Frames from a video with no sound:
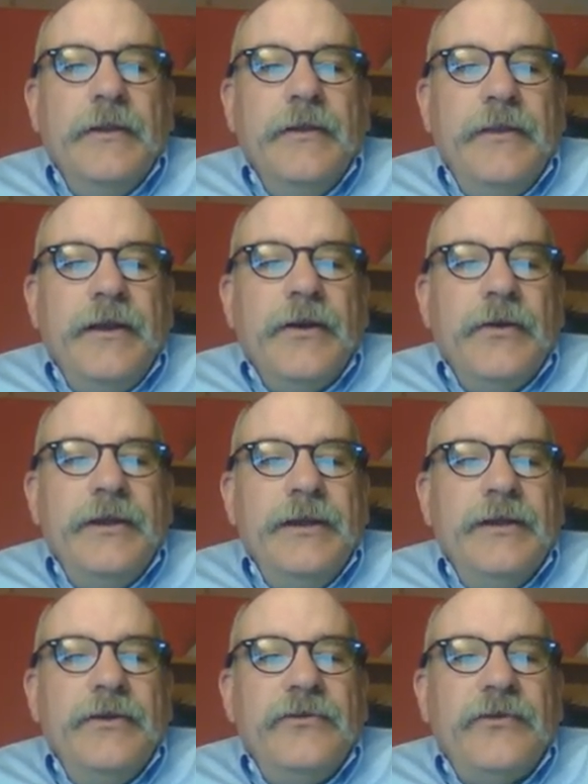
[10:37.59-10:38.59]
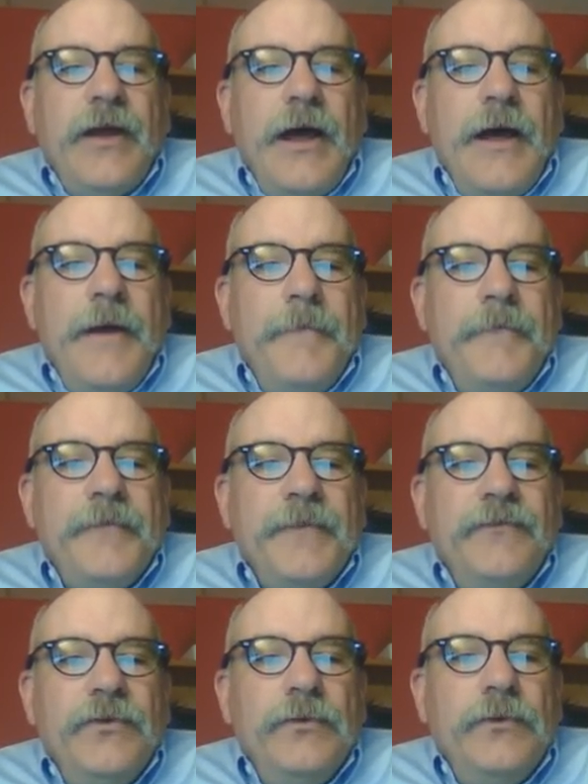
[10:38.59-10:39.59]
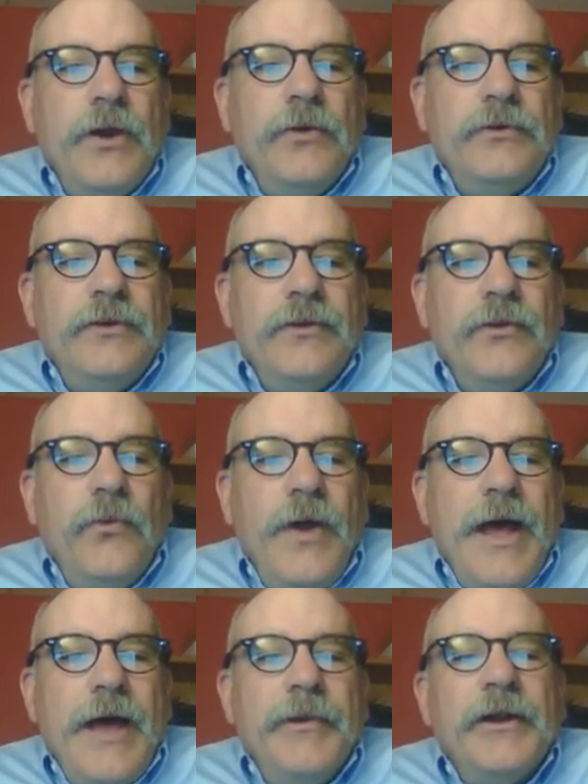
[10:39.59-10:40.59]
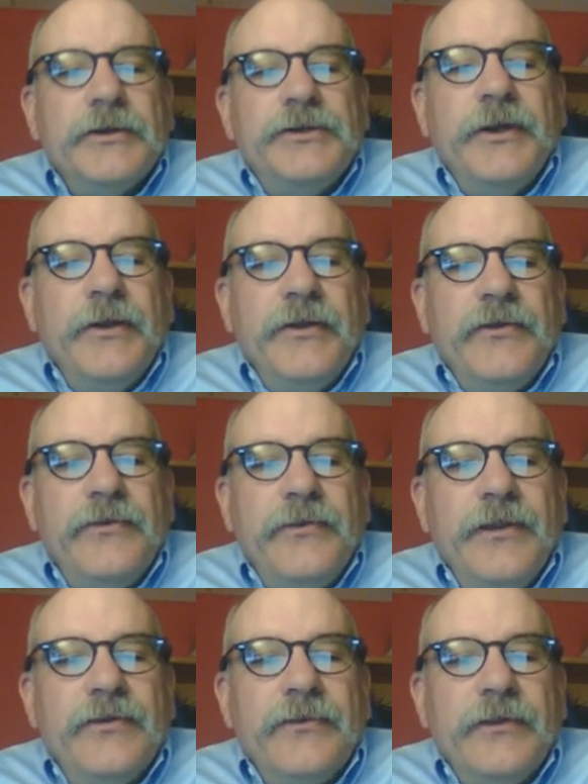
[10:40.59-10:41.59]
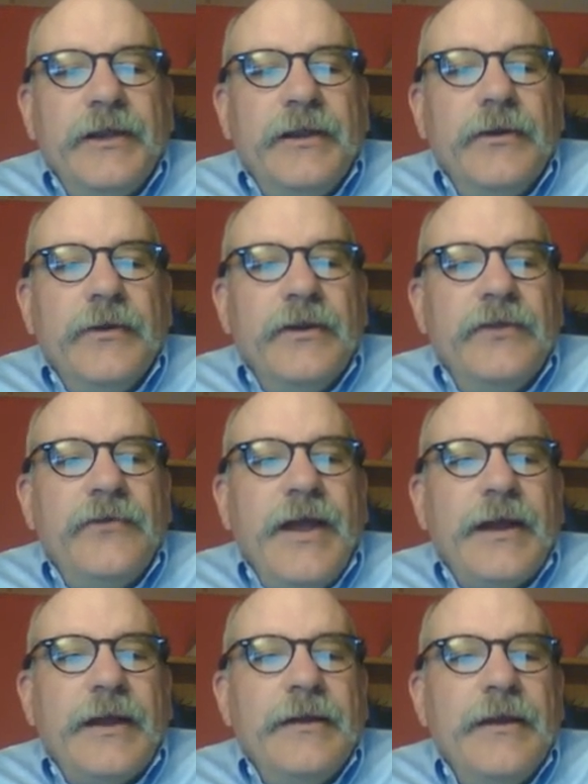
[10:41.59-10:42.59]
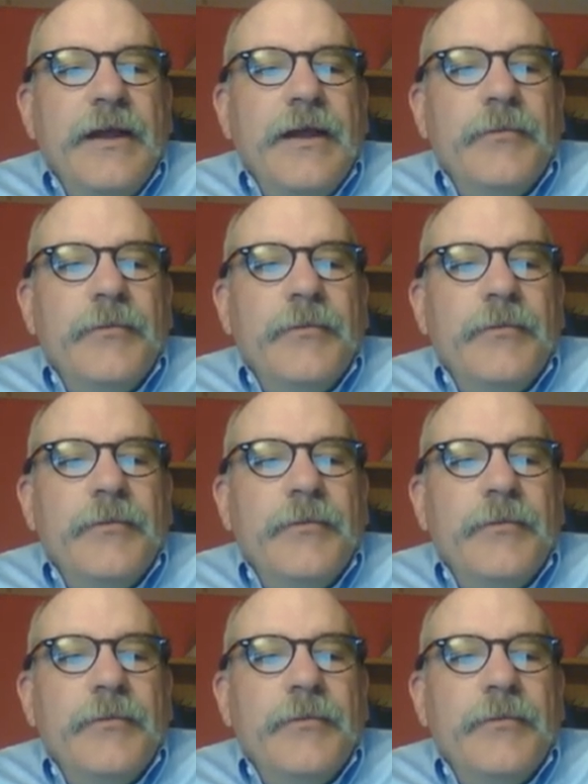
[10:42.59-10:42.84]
there is, um, if you go to the web, and I'll show you this, this link here in a second,